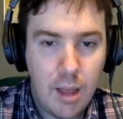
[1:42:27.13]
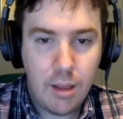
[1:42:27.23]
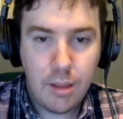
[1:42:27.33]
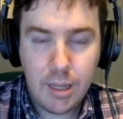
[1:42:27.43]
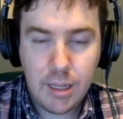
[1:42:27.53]

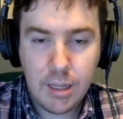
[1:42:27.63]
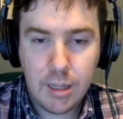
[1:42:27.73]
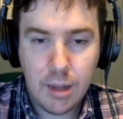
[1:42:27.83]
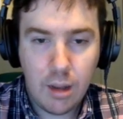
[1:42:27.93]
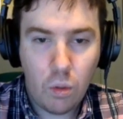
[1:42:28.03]
This is
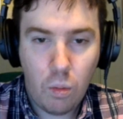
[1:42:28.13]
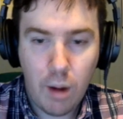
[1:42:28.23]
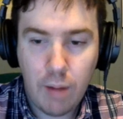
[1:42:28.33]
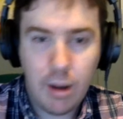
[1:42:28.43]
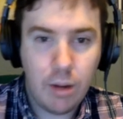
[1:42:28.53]
not
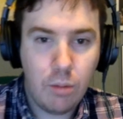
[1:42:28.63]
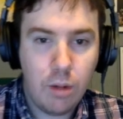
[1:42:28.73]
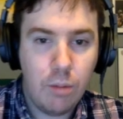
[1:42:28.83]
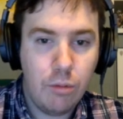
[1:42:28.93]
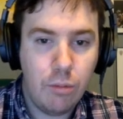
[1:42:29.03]
quite right. You want
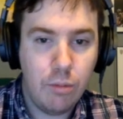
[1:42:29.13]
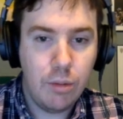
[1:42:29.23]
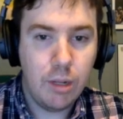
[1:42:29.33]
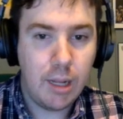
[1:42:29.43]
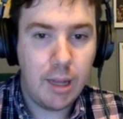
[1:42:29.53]
to
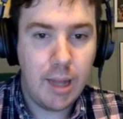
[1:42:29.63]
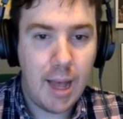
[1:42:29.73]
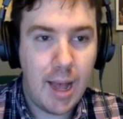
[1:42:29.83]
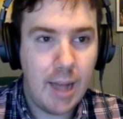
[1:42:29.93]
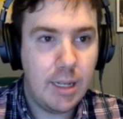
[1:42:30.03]
delete
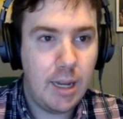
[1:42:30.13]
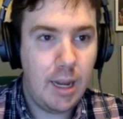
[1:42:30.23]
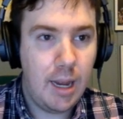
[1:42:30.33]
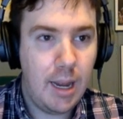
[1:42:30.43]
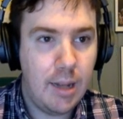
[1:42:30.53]
that,
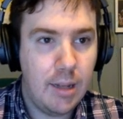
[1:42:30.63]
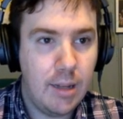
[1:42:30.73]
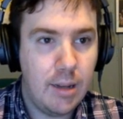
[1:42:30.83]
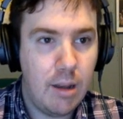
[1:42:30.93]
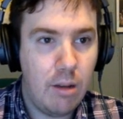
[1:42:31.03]
and
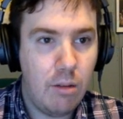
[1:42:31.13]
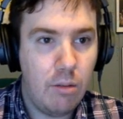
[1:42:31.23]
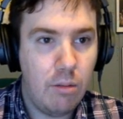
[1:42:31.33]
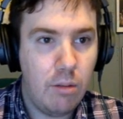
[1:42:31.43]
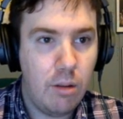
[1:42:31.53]
now